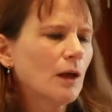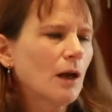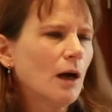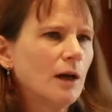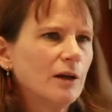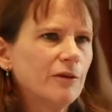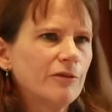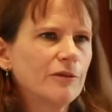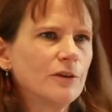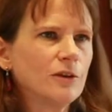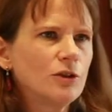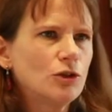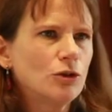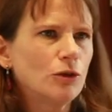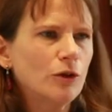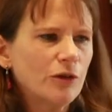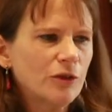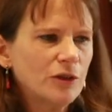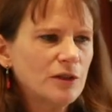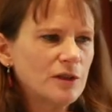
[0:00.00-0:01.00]
kind of
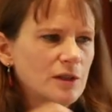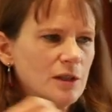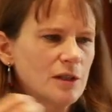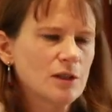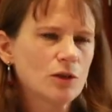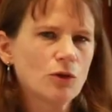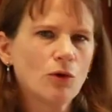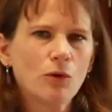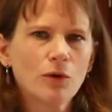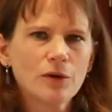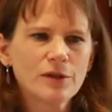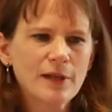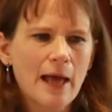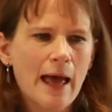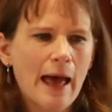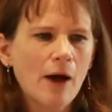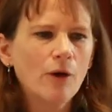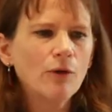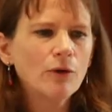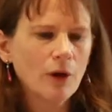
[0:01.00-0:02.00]
took the discourse
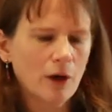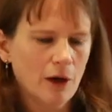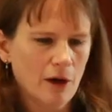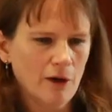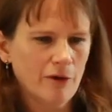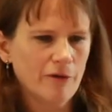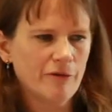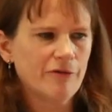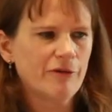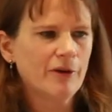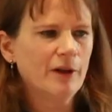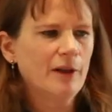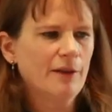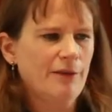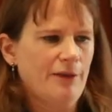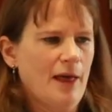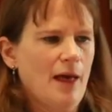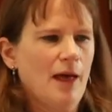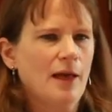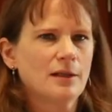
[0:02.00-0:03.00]
out of
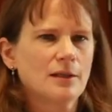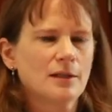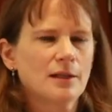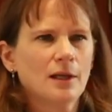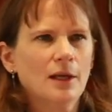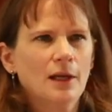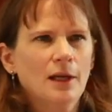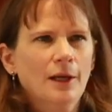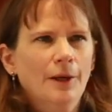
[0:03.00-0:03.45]
that